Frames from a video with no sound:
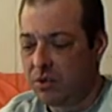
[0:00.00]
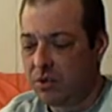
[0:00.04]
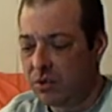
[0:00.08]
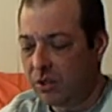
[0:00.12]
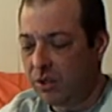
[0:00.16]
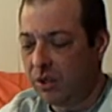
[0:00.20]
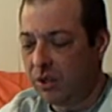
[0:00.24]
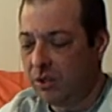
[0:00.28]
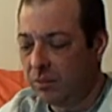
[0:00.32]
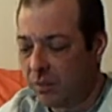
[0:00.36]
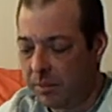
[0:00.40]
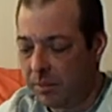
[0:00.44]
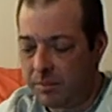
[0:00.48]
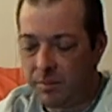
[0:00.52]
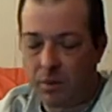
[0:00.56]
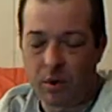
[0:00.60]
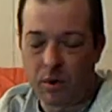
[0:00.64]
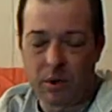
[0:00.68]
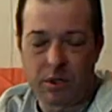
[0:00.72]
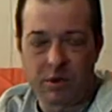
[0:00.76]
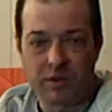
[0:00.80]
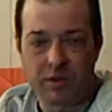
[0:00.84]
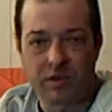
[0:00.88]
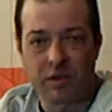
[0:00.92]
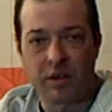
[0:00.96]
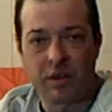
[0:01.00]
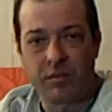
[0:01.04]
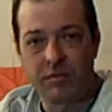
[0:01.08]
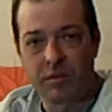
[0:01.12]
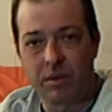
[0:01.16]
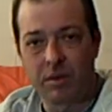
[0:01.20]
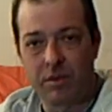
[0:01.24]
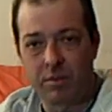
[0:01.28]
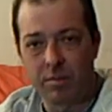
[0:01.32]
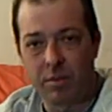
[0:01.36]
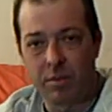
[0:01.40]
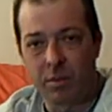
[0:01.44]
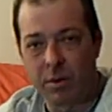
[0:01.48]
So you report yourself
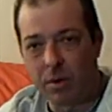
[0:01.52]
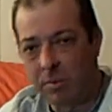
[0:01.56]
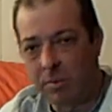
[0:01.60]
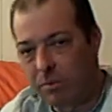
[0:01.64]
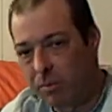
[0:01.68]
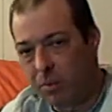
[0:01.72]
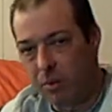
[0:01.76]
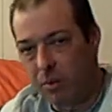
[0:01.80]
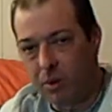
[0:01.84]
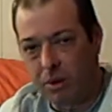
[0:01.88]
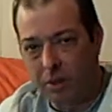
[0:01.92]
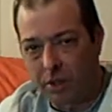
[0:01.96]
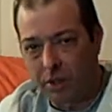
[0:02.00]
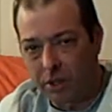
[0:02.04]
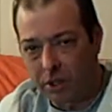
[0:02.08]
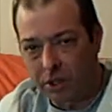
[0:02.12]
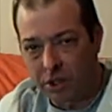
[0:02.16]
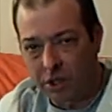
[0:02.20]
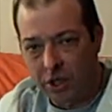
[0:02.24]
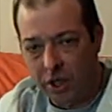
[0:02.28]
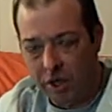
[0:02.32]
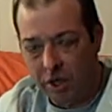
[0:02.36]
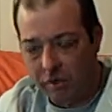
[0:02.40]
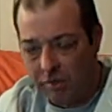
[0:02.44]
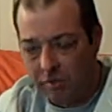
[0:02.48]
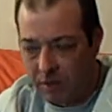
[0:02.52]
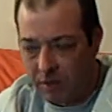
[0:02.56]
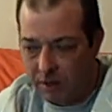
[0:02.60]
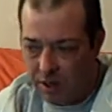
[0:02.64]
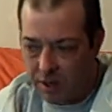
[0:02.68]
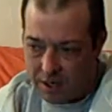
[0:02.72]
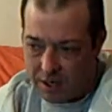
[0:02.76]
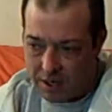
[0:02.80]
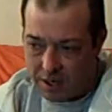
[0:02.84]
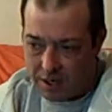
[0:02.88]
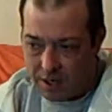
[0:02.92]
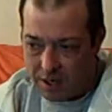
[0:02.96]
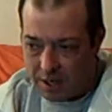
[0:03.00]
to the board looks you over,
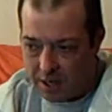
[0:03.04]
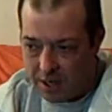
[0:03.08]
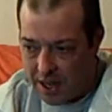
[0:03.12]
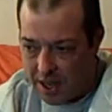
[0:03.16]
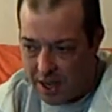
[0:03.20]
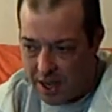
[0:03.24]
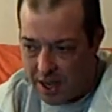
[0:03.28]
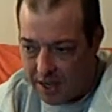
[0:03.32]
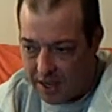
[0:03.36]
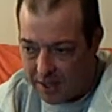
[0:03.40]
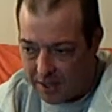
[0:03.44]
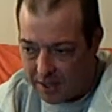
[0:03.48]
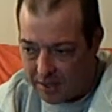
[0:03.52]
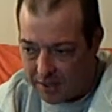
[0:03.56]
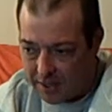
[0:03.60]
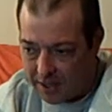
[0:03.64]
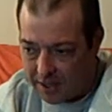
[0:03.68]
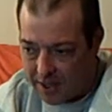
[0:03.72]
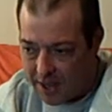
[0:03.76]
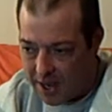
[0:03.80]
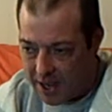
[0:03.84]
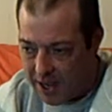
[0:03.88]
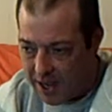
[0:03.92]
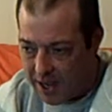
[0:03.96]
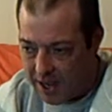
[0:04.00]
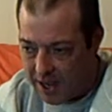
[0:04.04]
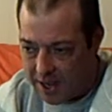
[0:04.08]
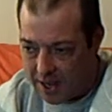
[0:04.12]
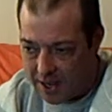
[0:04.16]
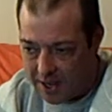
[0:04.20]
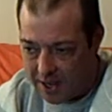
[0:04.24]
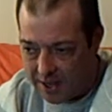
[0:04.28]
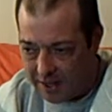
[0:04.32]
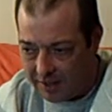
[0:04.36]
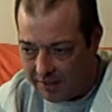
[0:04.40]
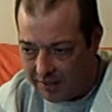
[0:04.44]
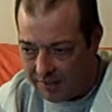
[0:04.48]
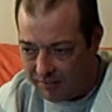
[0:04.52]
and yeah, this guy,
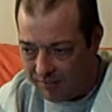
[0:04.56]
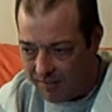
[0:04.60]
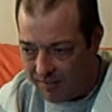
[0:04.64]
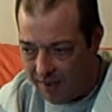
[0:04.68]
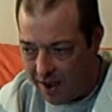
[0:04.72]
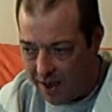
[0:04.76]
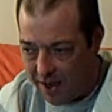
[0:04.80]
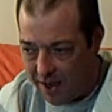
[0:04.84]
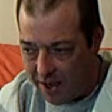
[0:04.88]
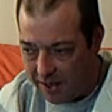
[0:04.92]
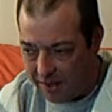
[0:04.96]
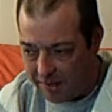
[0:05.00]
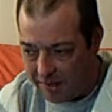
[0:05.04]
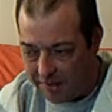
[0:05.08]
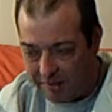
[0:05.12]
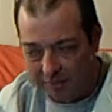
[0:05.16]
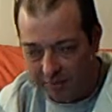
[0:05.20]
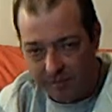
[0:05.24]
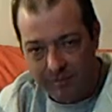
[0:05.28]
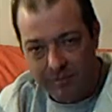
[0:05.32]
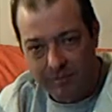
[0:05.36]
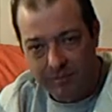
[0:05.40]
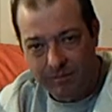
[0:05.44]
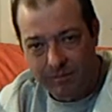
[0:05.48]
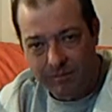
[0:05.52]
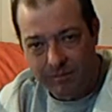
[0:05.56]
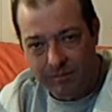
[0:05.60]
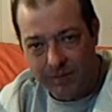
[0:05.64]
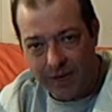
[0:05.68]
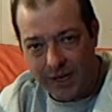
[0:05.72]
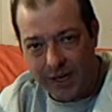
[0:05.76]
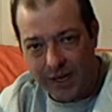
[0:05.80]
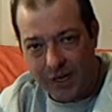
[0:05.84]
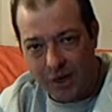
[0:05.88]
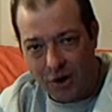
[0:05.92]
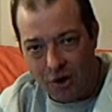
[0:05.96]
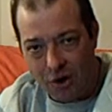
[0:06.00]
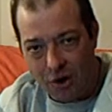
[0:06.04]
he's fine.
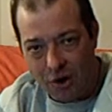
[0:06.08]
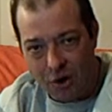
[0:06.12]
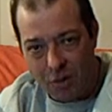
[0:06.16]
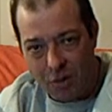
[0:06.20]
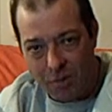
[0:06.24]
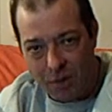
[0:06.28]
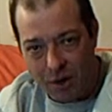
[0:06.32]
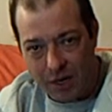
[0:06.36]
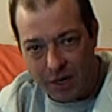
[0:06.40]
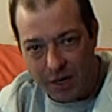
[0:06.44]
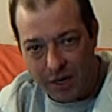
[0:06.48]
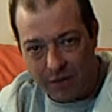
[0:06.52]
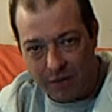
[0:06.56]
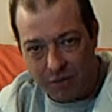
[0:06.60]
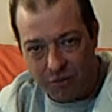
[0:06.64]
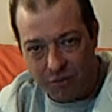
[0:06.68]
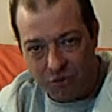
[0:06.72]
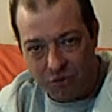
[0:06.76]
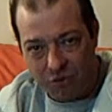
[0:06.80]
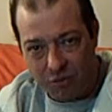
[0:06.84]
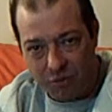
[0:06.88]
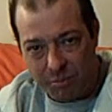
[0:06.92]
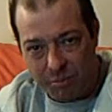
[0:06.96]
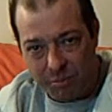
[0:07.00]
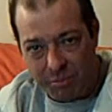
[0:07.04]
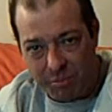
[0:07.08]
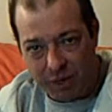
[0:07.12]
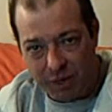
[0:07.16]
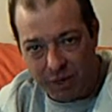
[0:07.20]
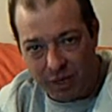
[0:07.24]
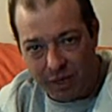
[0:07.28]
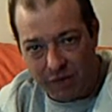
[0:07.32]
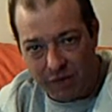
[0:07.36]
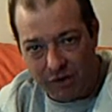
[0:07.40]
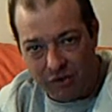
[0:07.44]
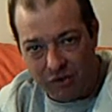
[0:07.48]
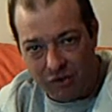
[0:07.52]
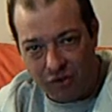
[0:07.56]
He ain't hurt nobody. He was just
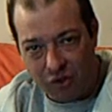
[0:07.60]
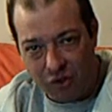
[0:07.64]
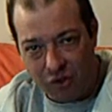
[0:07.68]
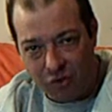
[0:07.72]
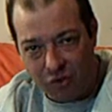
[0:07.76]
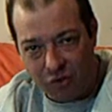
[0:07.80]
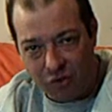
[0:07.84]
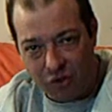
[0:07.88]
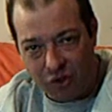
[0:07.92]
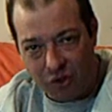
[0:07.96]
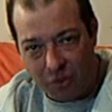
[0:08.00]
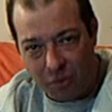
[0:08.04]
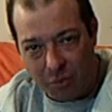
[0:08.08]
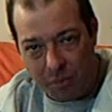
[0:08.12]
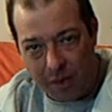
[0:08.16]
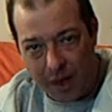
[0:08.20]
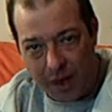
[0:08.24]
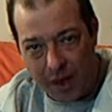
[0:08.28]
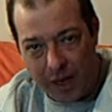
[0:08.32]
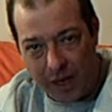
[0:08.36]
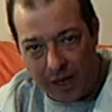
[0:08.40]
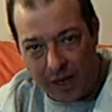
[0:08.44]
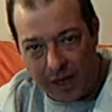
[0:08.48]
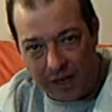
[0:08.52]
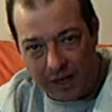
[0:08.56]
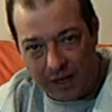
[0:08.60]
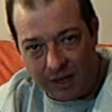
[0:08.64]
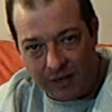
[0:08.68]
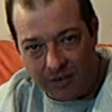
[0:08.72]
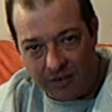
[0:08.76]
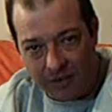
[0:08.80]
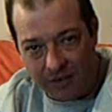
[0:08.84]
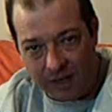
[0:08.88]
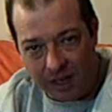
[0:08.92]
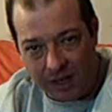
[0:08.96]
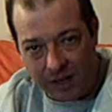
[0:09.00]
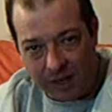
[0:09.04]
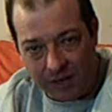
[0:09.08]
picking his nose at the bank, and he
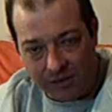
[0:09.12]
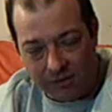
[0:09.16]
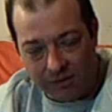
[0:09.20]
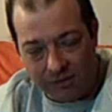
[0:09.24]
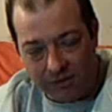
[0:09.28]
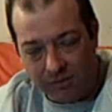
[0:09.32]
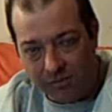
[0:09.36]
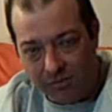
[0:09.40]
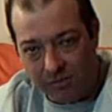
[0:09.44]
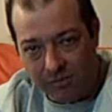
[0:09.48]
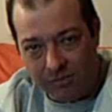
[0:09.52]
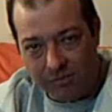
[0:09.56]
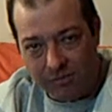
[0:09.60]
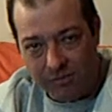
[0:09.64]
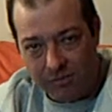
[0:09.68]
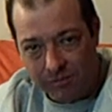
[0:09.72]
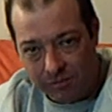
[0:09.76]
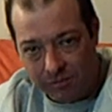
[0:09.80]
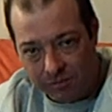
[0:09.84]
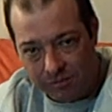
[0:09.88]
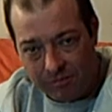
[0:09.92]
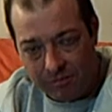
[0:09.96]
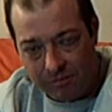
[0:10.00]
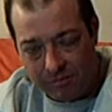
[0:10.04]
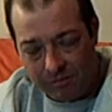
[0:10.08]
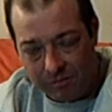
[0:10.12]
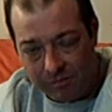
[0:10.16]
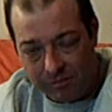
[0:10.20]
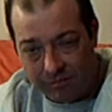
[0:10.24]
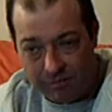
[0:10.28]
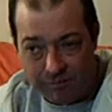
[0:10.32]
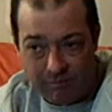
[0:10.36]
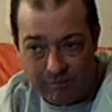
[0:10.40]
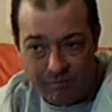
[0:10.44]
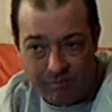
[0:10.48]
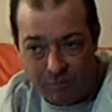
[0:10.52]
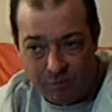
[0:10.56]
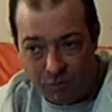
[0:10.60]
stinks.
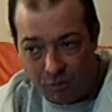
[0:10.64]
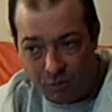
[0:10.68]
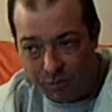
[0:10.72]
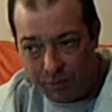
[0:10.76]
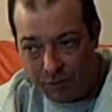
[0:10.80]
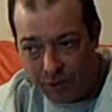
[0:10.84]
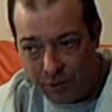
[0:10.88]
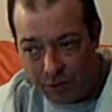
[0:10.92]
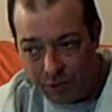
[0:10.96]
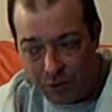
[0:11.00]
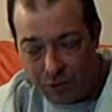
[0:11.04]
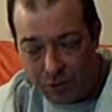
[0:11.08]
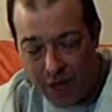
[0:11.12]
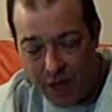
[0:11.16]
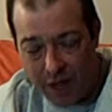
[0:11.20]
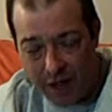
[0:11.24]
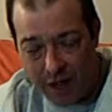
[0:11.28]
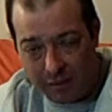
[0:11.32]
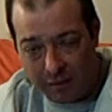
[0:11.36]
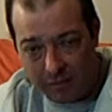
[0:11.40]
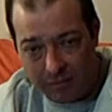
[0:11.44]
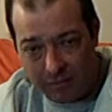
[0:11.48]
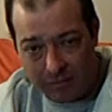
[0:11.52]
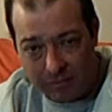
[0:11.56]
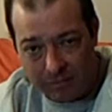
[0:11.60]
Whoopie-doo-dah.